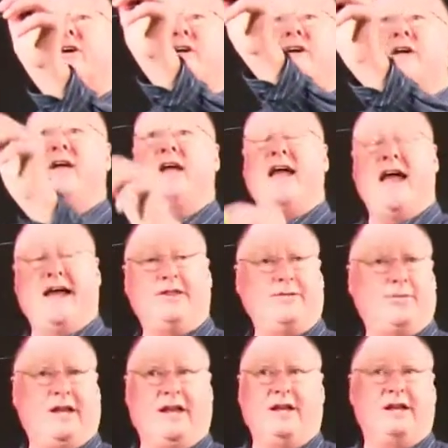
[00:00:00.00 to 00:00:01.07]
at the beginning
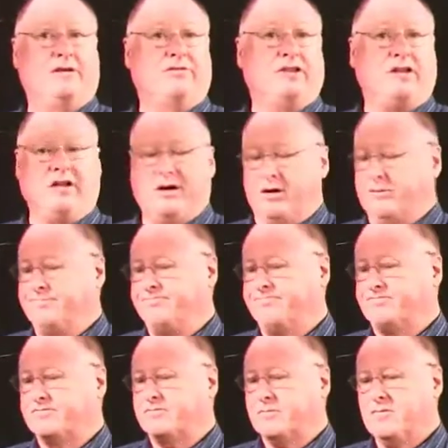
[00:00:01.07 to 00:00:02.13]
of the year,
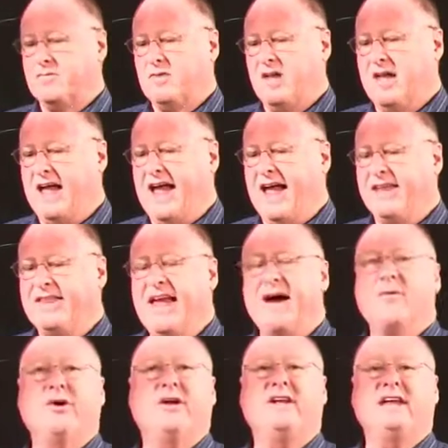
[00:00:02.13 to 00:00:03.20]
and that we're going to
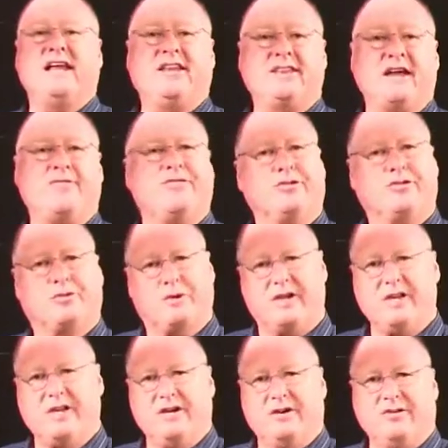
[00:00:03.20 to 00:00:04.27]
get that for 3
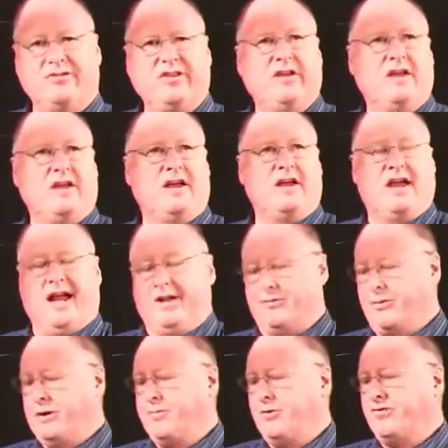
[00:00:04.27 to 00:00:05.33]
years at
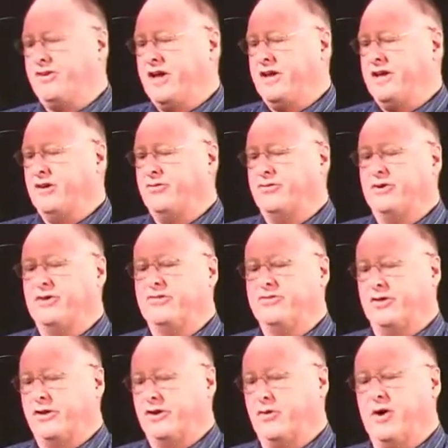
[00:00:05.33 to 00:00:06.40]
3% interest. So the
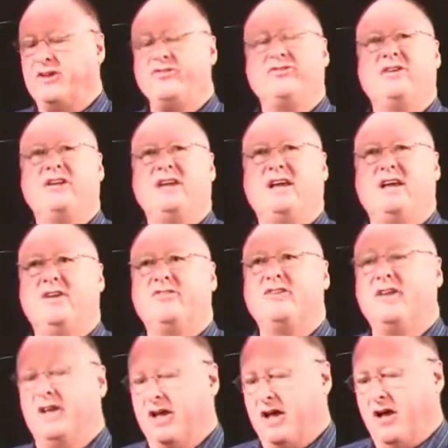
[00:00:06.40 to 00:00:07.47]
question is,
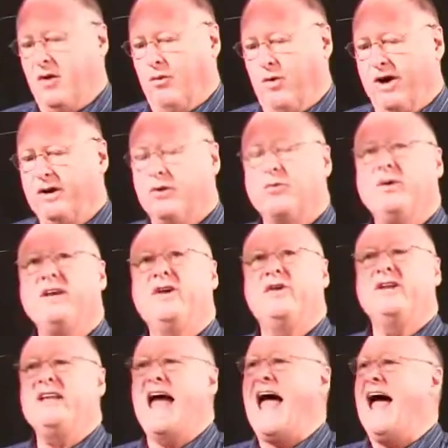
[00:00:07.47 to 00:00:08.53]
what are we going to
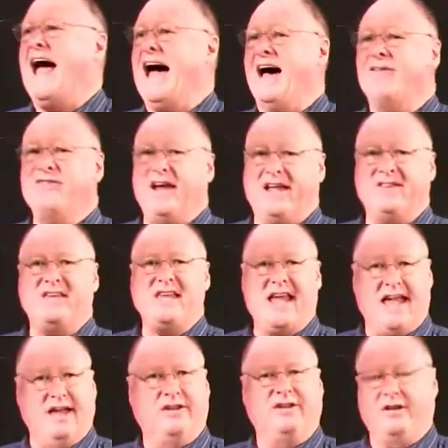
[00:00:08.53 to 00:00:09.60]
have at the end
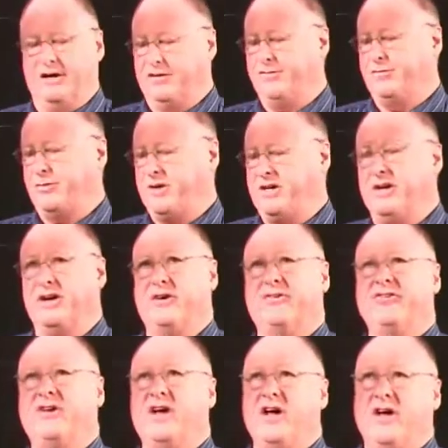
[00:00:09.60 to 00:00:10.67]
of 3 years?
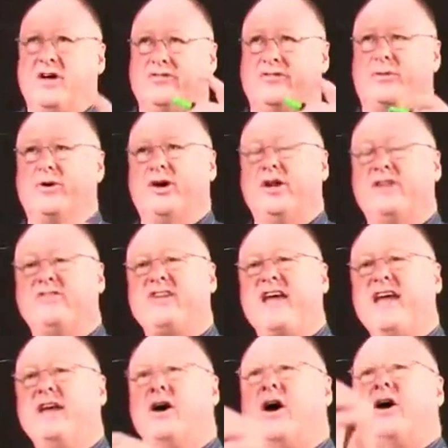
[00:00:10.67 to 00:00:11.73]
So we're going to take our
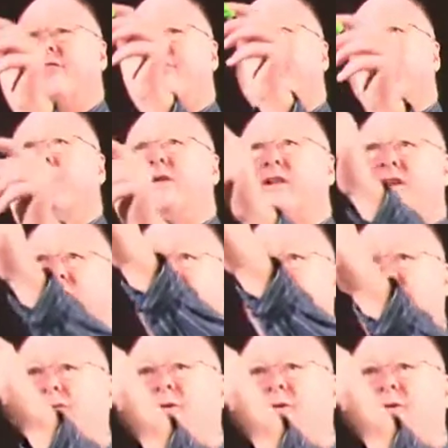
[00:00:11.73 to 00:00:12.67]
formula here, which is